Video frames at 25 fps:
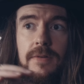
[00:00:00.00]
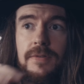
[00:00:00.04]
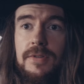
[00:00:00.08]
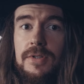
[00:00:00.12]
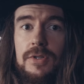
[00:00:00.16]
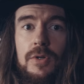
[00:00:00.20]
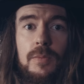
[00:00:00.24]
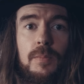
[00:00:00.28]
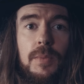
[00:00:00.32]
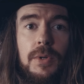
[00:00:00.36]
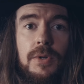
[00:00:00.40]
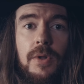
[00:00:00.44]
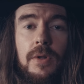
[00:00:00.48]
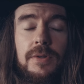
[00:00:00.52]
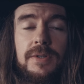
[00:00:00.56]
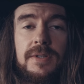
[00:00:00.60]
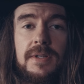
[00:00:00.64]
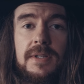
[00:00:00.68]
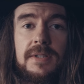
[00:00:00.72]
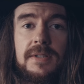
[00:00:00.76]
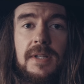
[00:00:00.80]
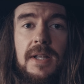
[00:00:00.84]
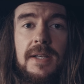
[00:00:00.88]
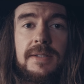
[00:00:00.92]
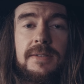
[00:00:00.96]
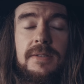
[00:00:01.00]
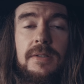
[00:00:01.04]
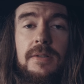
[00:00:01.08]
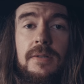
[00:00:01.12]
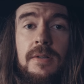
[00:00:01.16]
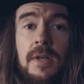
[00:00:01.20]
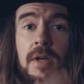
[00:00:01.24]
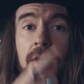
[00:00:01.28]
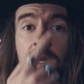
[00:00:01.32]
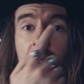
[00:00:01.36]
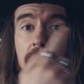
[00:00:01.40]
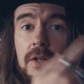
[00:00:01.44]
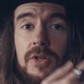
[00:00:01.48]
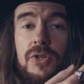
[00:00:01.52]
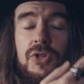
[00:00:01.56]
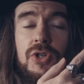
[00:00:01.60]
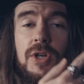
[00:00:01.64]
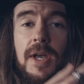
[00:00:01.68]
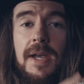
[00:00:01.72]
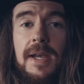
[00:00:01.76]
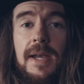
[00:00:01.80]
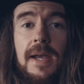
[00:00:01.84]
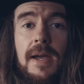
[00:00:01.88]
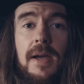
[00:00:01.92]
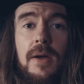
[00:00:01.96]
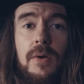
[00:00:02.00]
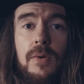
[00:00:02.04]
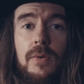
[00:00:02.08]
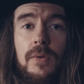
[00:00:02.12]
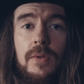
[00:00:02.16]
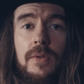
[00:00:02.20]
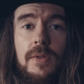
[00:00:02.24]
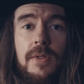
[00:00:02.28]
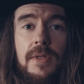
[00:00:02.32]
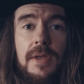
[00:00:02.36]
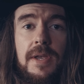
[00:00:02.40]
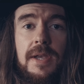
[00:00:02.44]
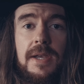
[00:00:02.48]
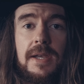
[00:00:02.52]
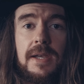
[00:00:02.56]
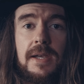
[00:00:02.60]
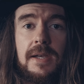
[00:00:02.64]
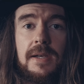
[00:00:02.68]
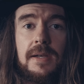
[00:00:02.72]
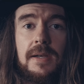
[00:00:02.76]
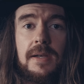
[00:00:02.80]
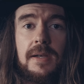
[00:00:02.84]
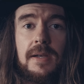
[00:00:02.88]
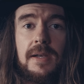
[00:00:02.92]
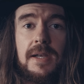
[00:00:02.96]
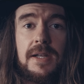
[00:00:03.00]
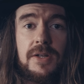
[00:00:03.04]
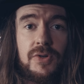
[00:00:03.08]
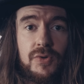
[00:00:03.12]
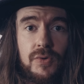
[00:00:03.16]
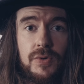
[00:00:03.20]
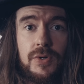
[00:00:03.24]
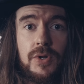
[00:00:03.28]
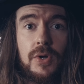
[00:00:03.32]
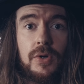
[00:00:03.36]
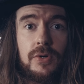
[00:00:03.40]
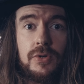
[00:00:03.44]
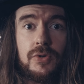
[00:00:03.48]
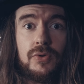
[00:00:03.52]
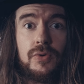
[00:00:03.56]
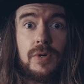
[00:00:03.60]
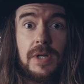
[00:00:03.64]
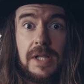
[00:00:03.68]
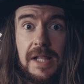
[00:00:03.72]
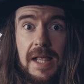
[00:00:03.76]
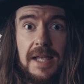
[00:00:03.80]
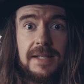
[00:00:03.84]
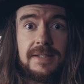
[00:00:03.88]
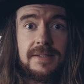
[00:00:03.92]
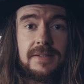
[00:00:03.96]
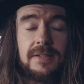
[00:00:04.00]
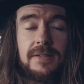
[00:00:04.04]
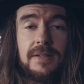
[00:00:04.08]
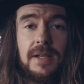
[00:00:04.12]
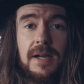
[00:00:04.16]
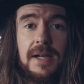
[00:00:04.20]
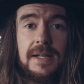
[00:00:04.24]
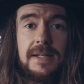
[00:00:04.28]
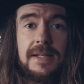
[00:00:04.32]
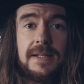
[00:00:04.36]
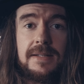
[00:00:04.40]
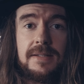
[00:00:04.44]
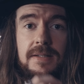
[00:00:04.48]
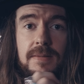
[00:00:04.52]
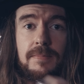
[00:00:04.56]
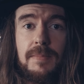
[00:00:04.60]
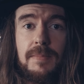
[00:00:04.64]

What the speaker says: of stumbled onto this lesson, check out the introductory lesson that I did to